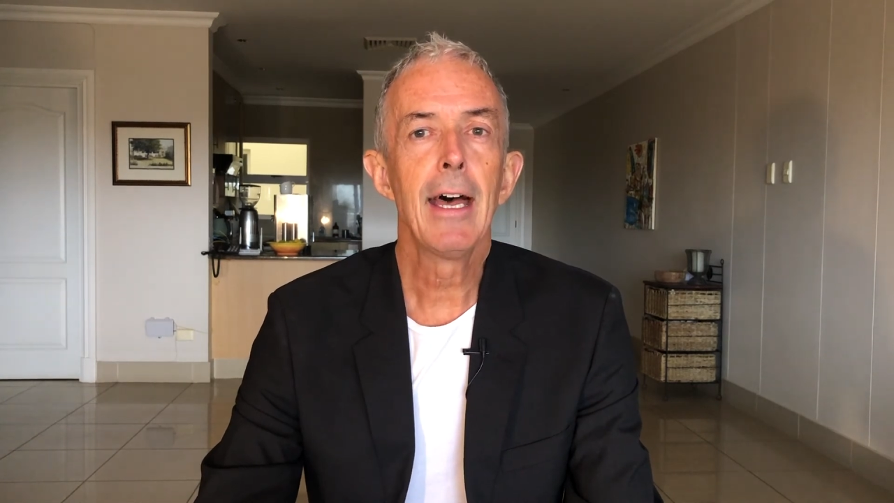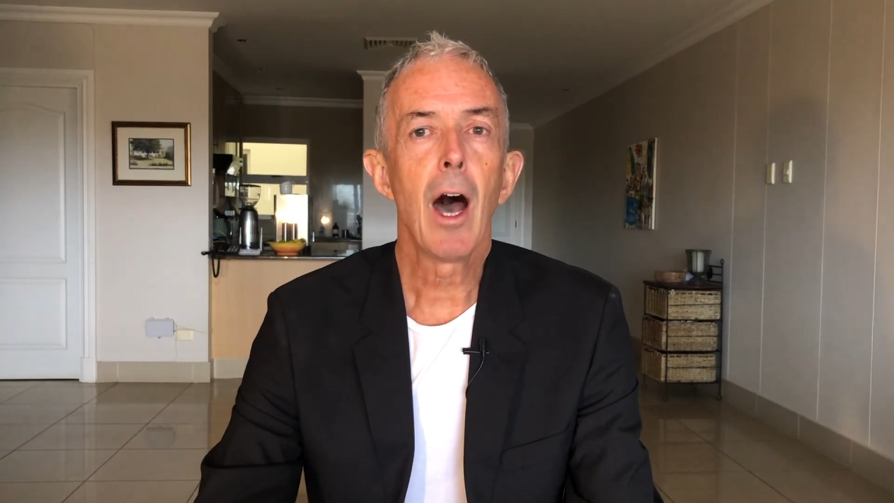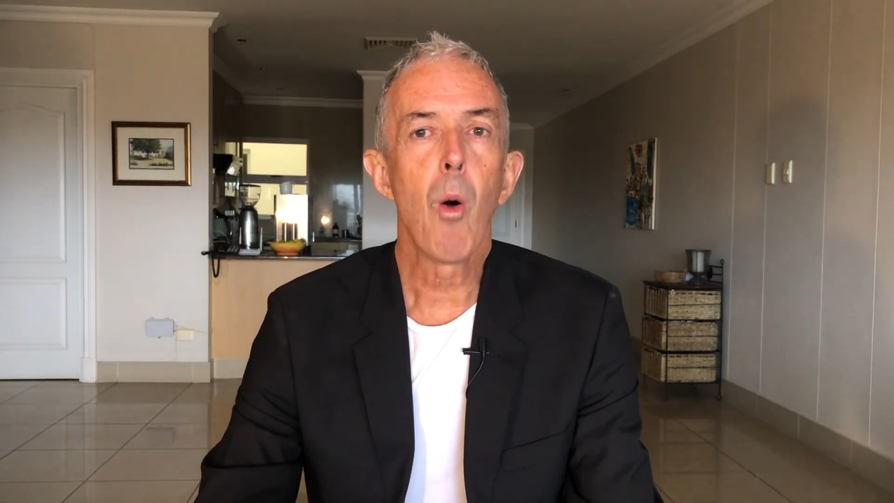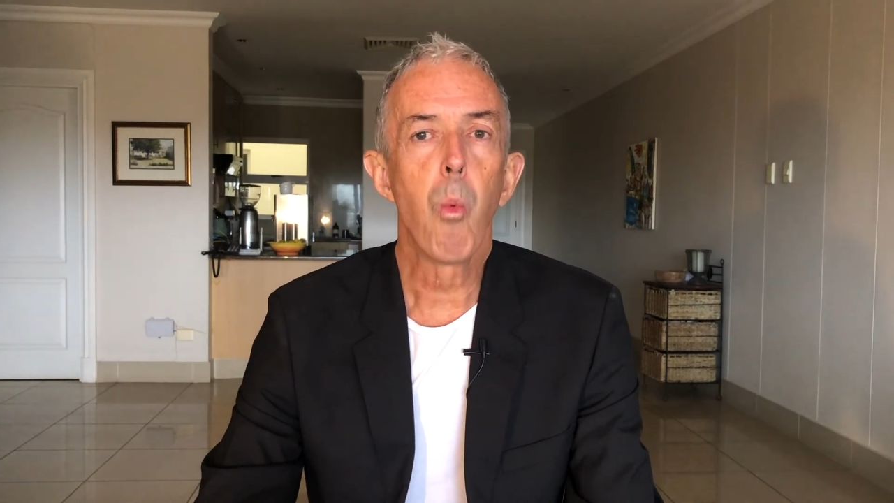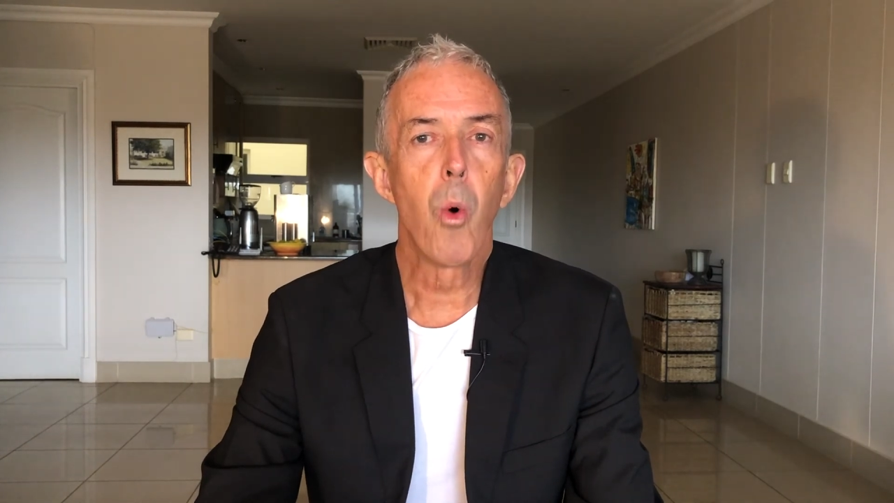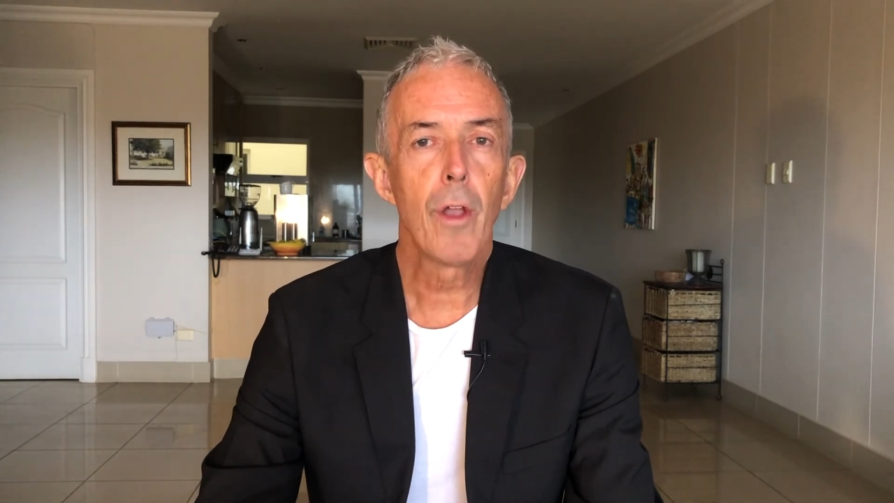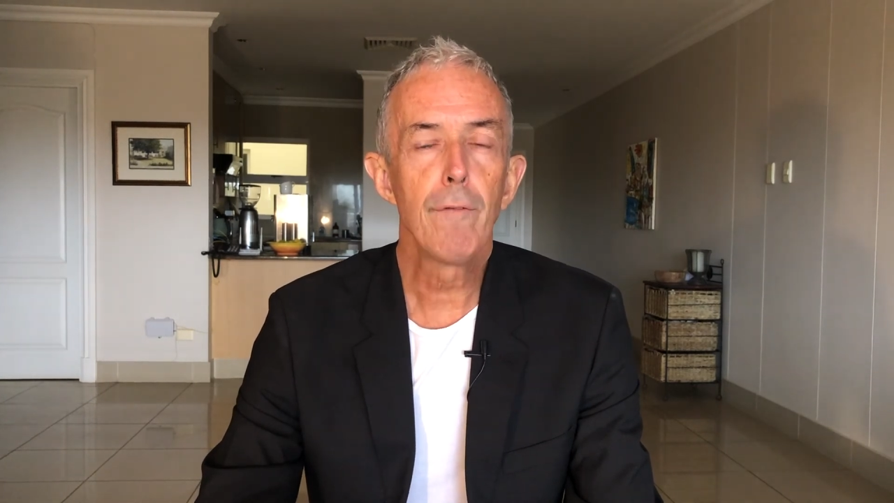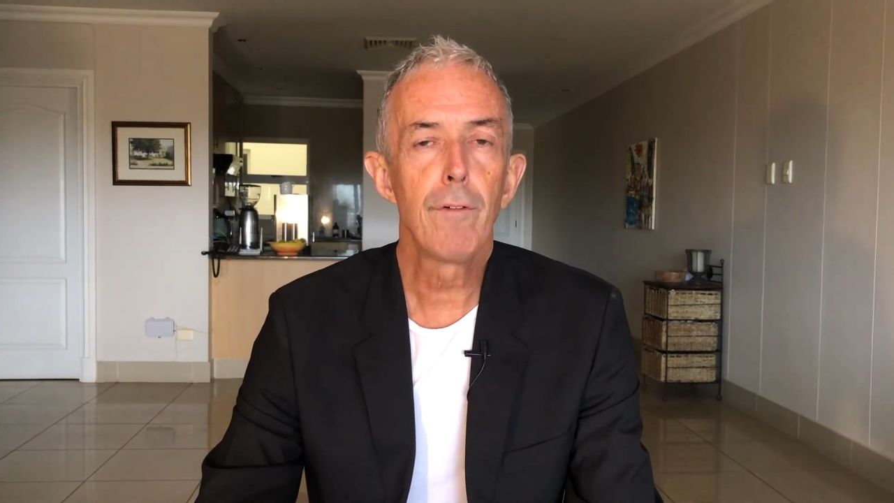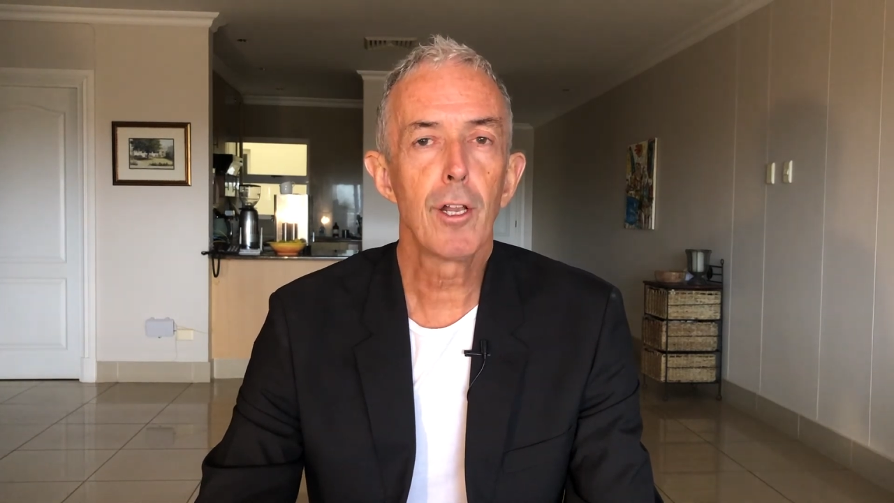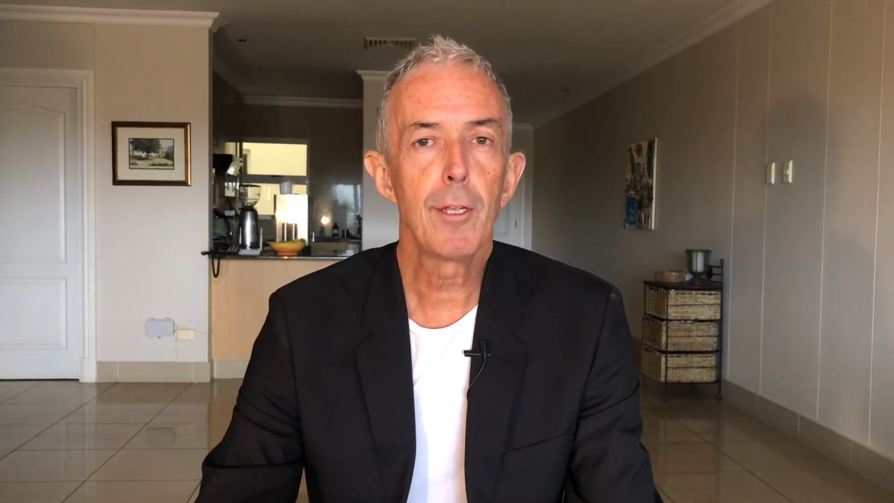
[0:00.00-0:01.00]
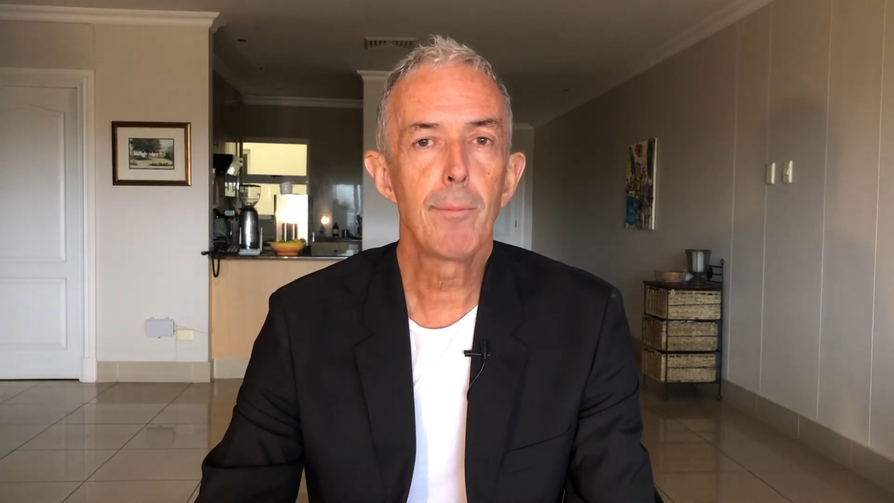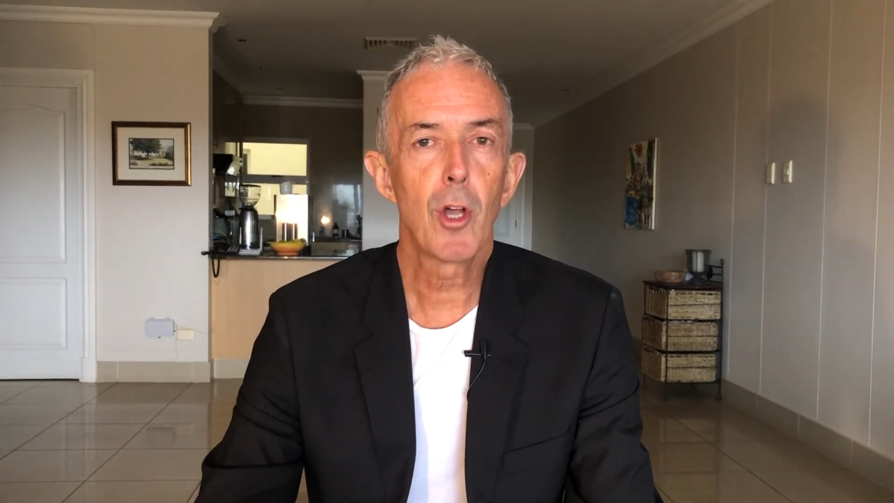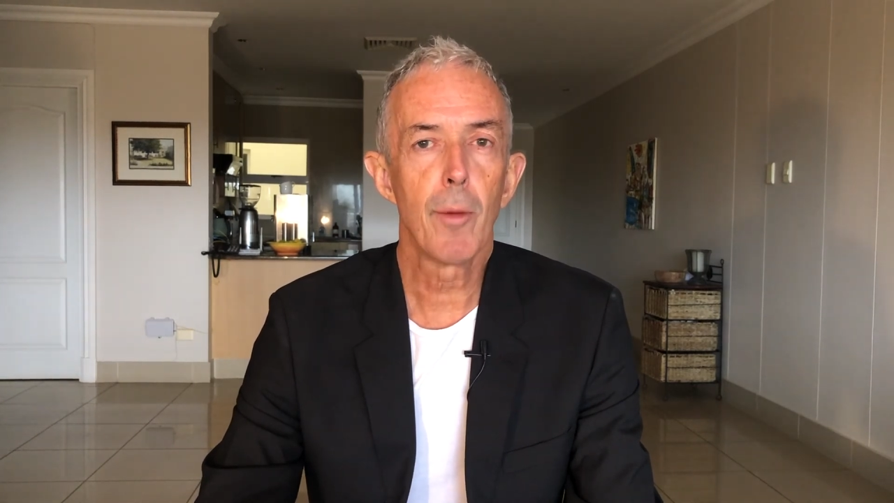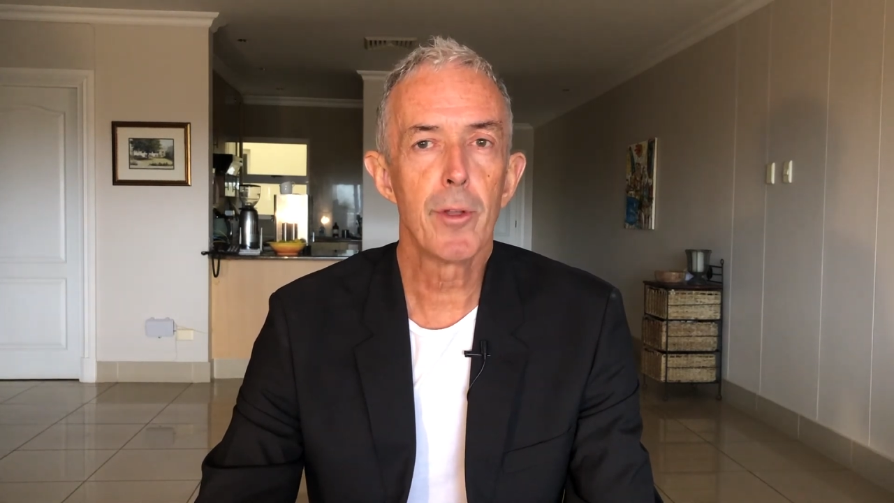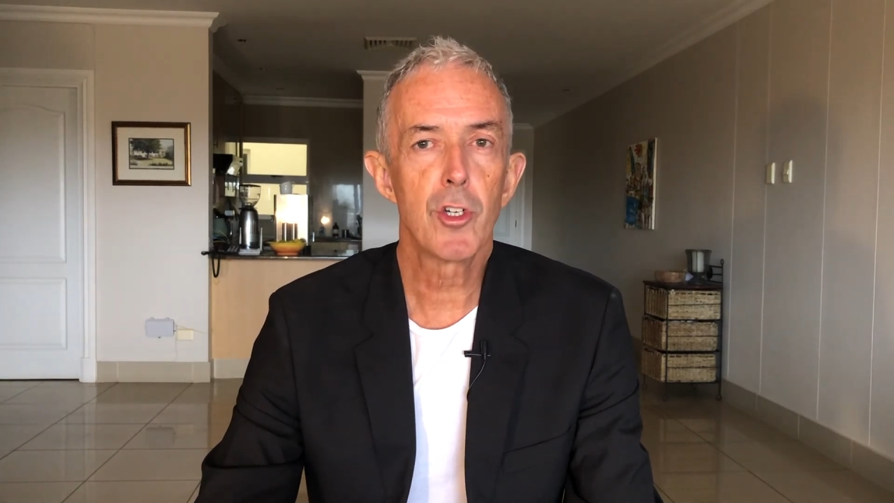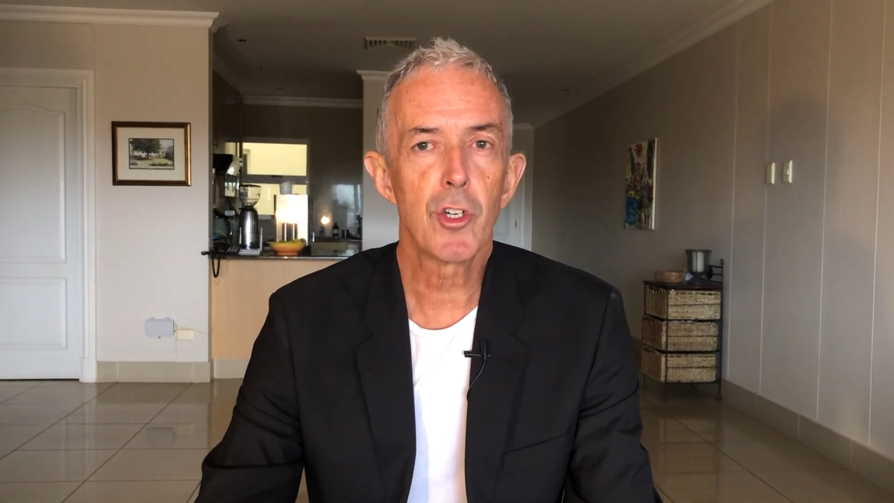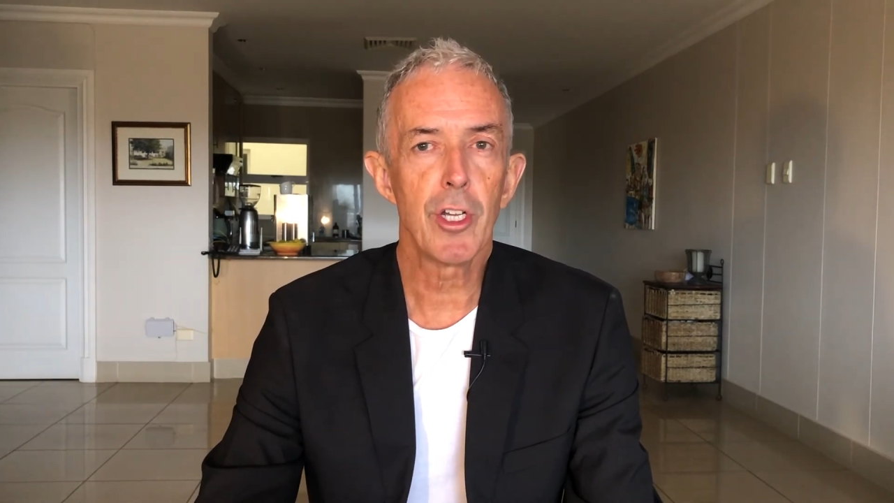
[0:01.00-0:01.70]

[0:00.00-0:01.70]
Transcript: a one-volume commentary